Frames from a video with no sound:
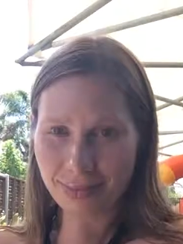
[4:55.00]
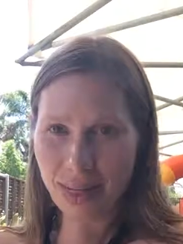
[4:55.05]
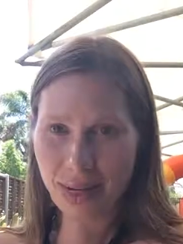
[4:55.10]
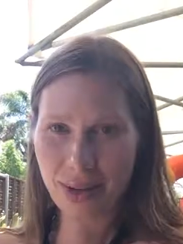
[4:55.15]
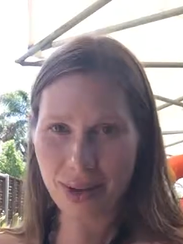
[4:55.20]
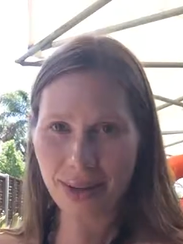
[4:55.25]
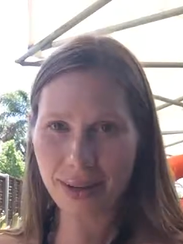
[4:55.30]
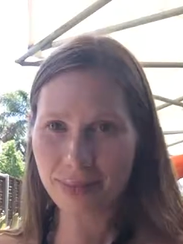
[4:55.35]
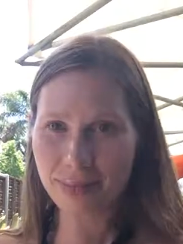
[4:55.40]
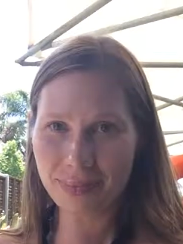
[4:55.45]

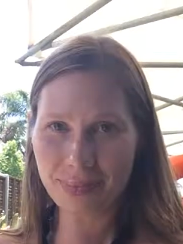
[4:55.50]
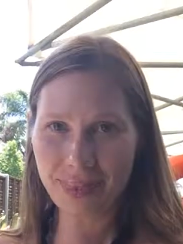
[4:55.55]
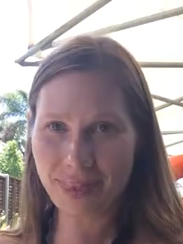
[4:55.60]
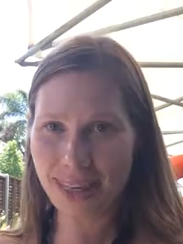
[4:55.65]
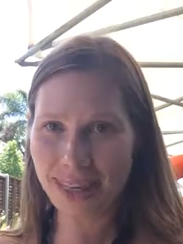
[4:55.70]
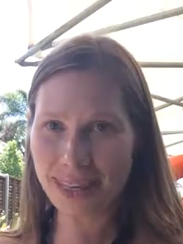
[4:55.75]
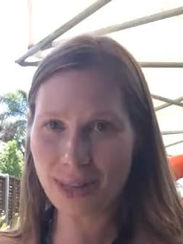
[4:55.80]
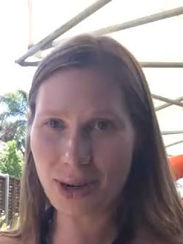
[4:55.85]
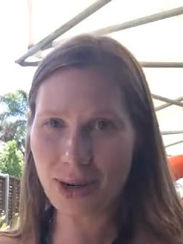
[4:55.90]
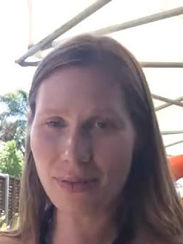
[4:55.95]
You know,
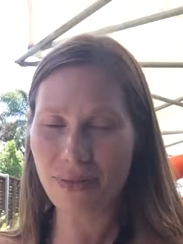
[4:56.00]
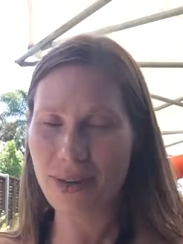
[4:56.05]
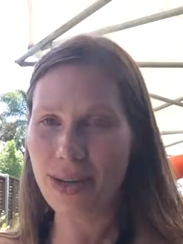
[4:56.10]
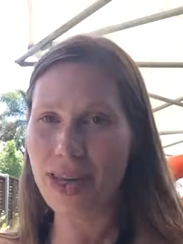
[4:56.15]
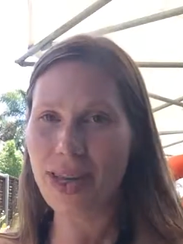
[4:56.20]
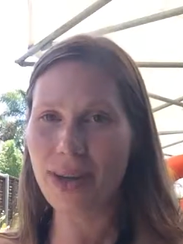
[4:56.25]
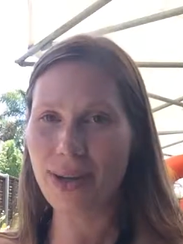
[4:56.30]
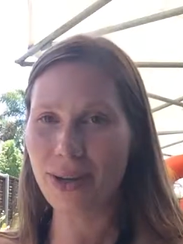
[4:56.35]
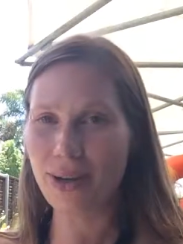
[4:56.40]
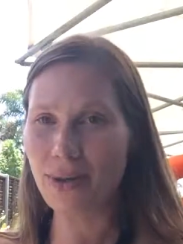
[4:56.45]
that's not for
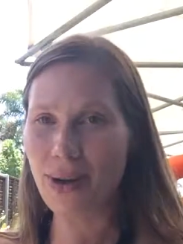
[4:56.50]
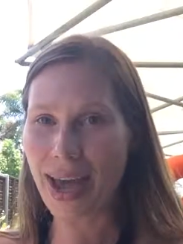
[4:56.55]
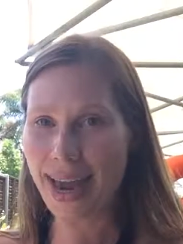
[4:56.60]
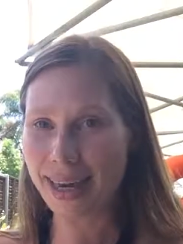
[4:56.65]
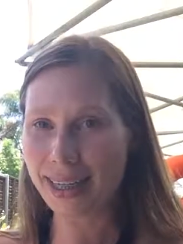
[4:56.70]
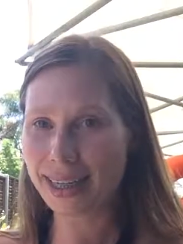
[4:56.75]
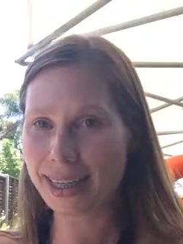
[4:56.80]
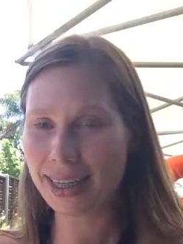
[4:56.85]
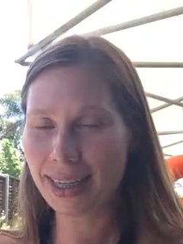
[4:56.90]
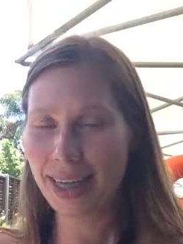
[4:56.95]
you,
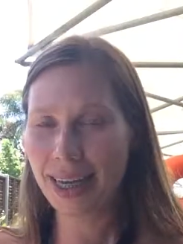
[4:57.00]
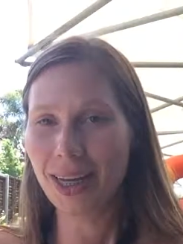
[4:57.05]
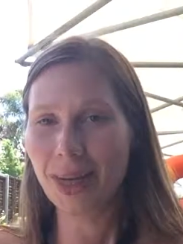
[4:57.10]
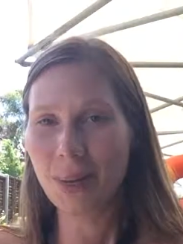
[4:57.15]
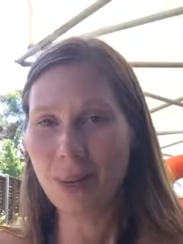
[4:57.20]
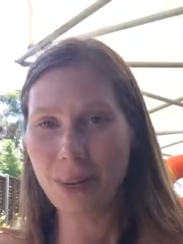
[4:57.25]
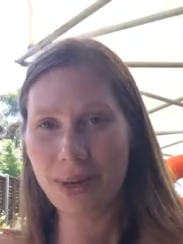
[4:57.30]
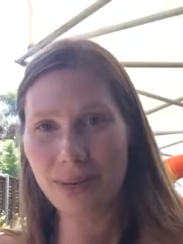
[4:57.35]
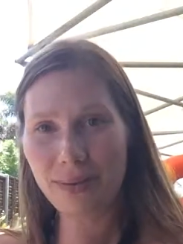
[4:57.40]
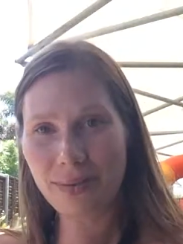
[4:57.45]
great.
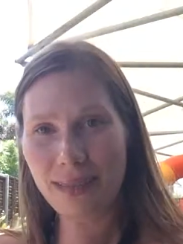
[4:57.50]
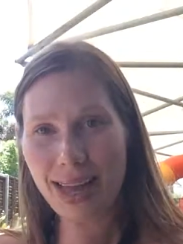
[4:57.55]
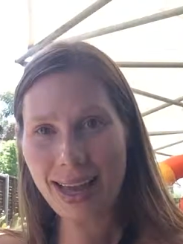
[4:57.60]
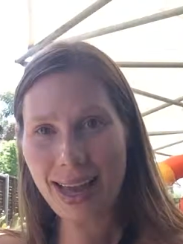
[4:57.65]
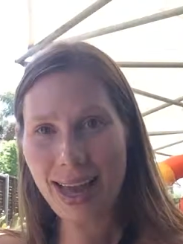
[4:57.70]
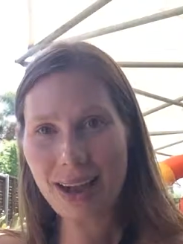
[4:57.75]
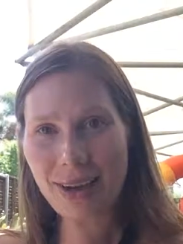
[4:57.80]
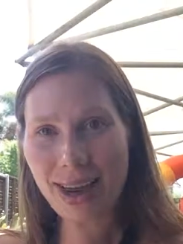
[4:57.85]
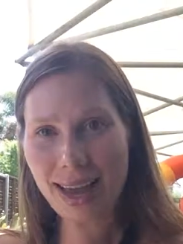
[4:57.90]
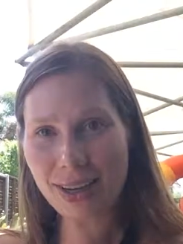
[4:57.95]
But if
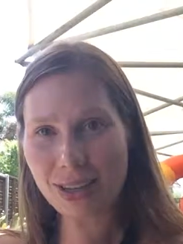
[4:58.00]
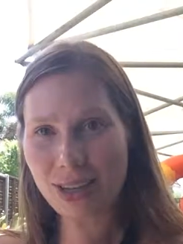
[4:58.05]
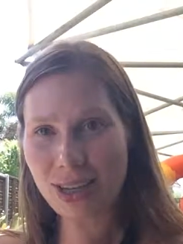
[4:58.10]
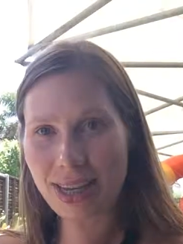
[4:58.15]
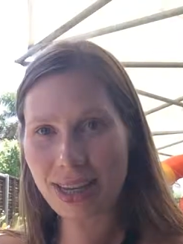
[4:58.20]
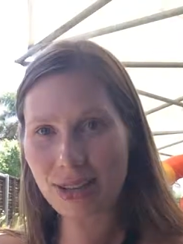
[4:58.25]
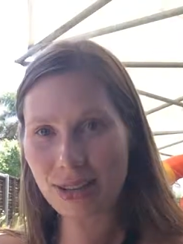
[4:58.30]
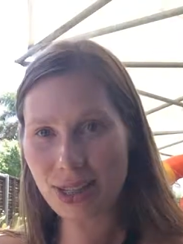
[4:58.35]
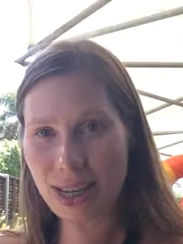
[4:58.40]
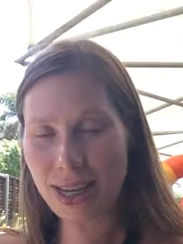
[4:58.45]
they are
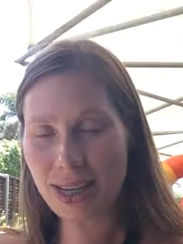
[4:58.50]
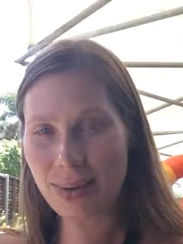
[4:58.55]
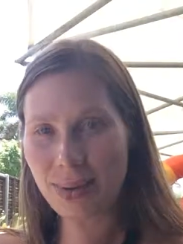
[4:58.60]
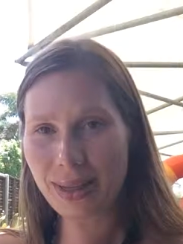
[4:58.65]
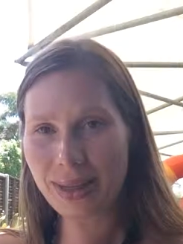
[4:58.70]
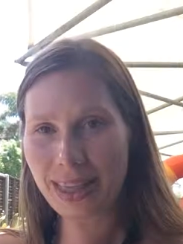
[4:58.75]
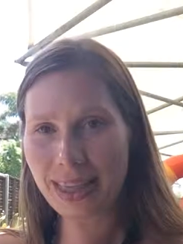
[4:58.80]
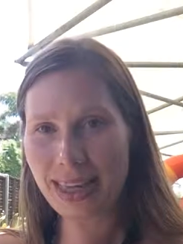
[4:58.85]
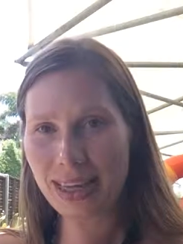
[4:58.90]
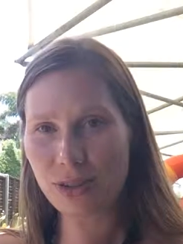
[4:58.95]
actually
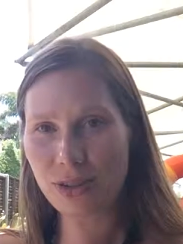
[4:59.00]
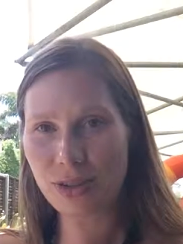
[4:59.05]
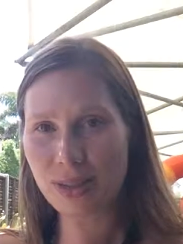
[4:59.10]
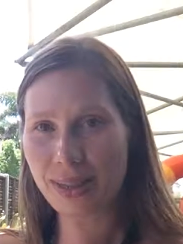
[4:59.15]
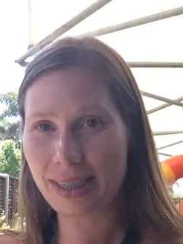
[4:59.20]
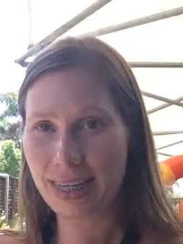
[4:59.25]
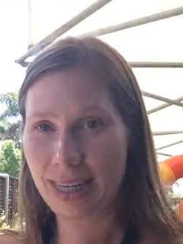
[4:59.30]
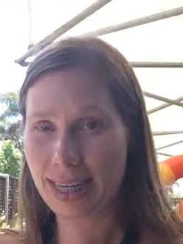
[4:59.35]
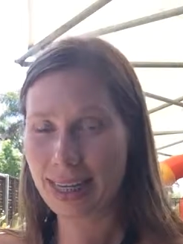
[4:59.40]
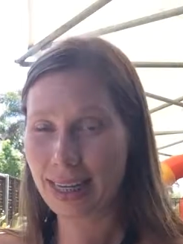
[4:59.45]
genuinely
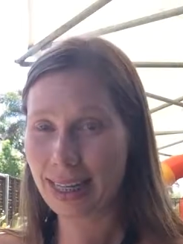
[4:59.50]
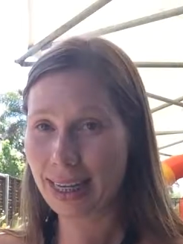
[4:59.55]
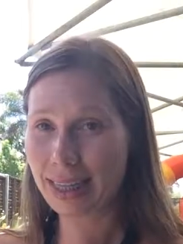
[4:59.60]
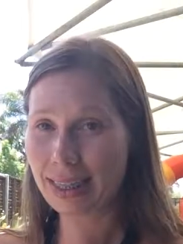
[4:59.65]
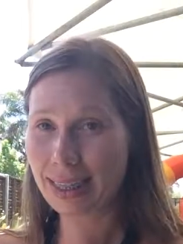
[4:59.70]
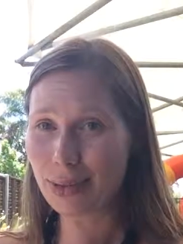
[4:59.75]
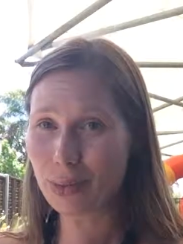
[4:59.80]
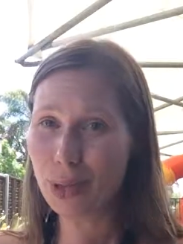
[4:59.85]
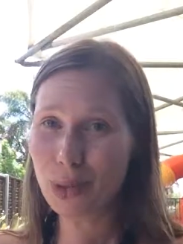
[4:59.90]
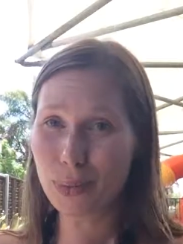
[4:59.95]
interested and
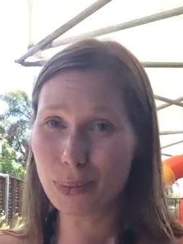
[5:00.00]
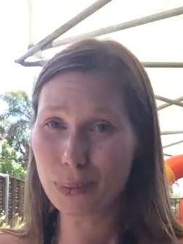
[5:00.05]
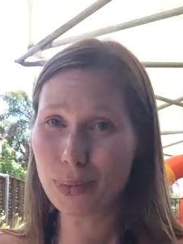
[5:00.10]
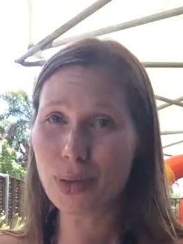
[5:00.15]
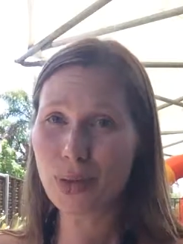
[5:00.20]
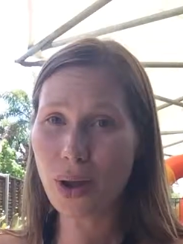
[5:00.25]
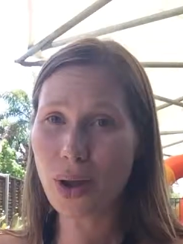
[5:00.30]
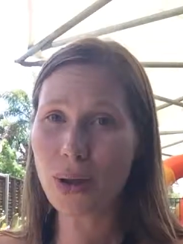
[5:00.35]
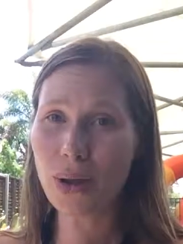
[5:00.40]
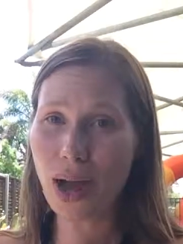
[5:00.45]
they said, no,
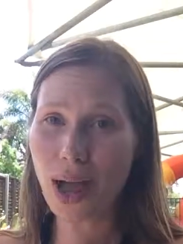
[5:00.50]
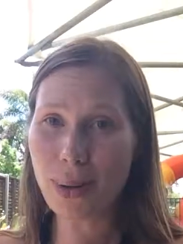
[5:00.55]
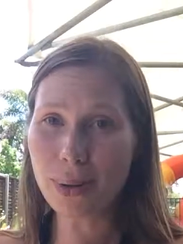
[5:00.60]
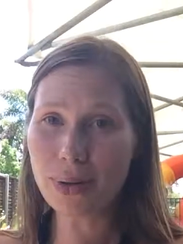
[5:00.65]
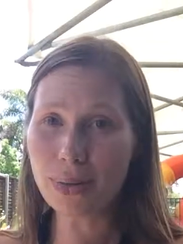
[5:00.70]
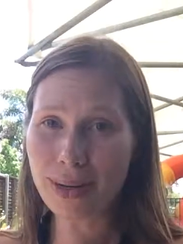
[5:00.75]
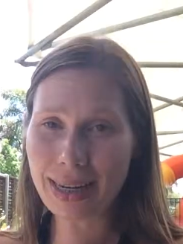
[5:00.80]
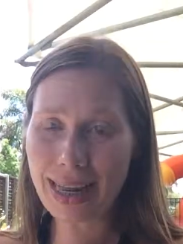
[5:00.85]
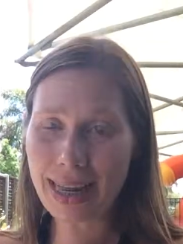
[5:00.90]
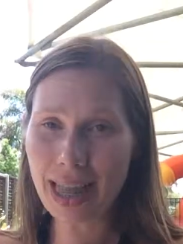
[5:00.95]
well, no, I
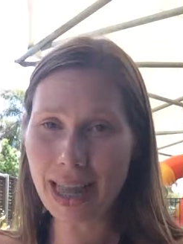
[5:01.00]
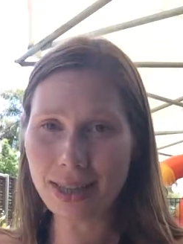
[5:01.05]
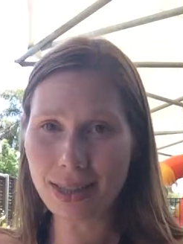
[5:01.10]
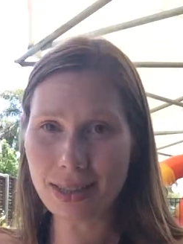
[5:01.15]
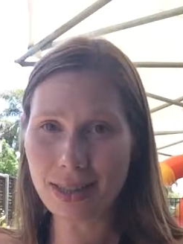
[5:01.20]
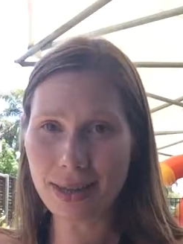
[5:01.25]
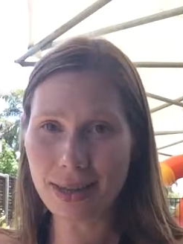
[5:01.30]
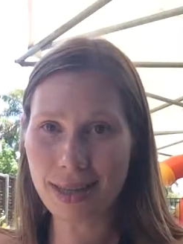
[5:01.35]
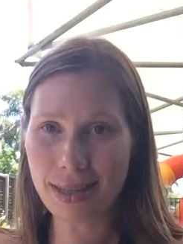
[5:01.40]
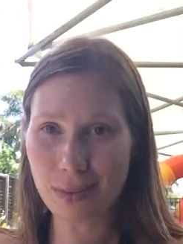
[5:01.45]
would really like
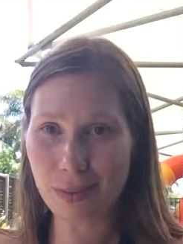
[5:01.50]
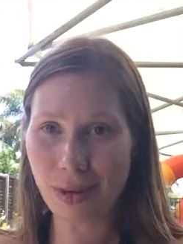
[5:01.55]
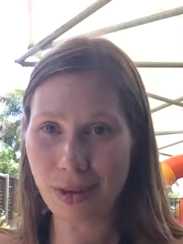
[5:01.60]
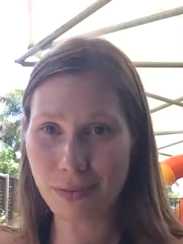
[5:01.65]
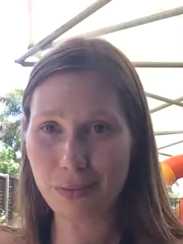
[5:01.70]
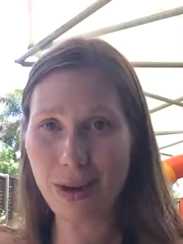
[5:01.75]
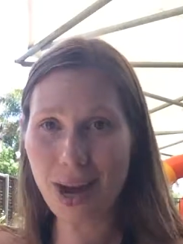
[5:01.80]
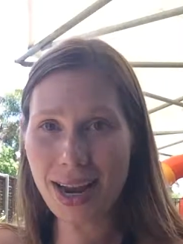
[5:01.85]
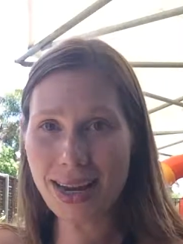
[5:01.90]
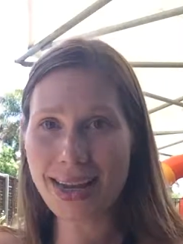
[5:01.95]
to do this, but
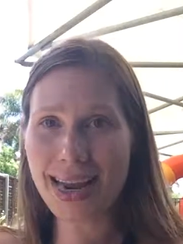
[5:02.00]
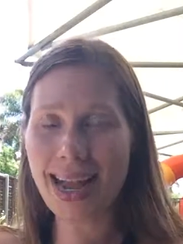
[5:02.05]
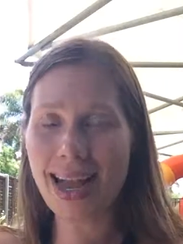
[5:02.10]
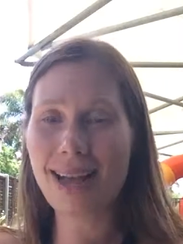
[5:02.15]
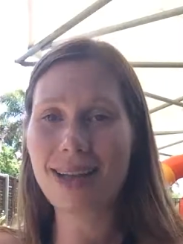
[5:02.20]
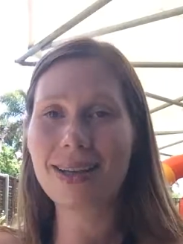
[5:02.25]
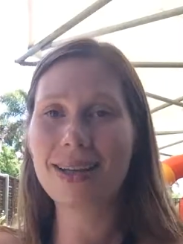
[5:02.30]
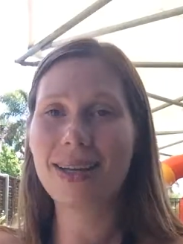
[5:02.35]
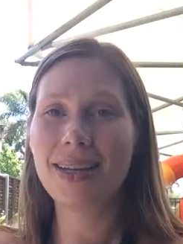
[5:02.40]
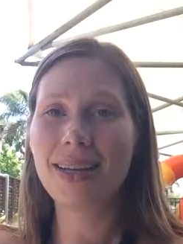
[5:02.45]
right
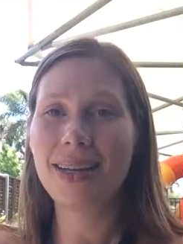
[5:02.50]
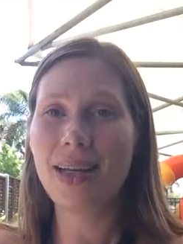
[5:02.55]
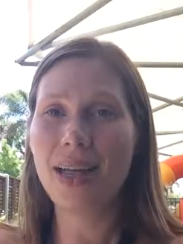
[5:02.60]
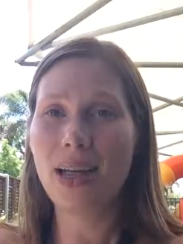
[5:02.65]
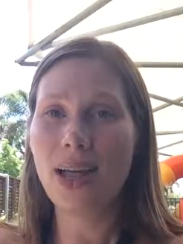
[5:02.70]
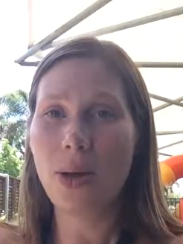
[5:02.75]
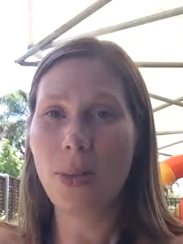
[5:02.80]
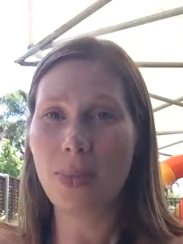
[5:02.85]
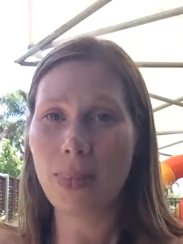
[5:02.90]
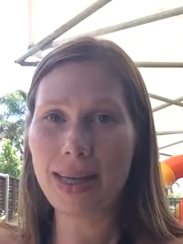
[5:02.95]
now
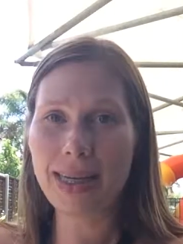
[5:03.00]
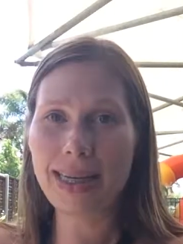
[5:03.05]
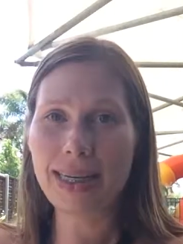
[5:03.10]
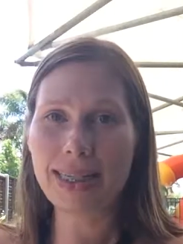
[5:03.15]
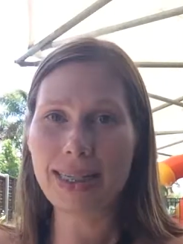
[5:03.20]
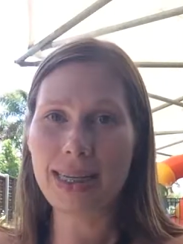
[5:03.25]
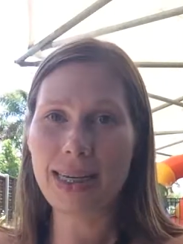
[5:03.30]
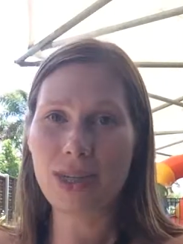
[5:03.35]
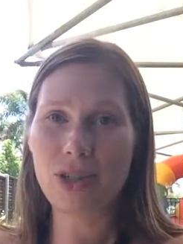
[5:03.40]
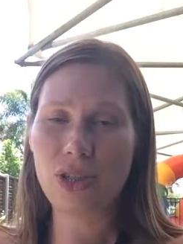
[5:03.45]

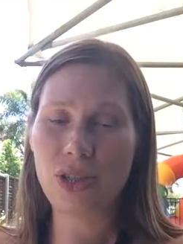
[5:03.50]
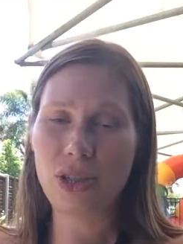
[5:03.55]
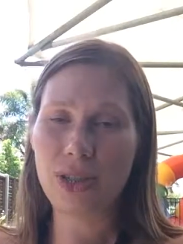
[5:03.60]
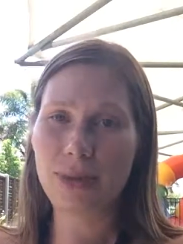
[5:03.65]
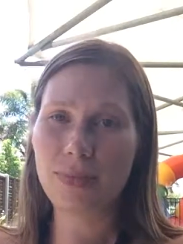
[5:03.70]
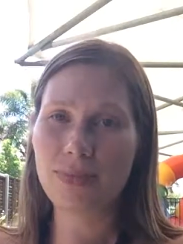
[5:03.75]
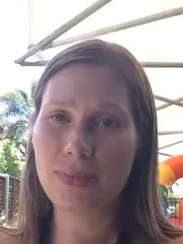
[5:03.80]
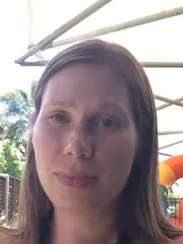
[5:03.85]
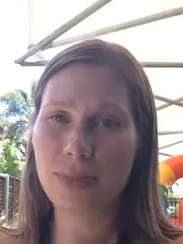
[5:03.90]
money is an issue.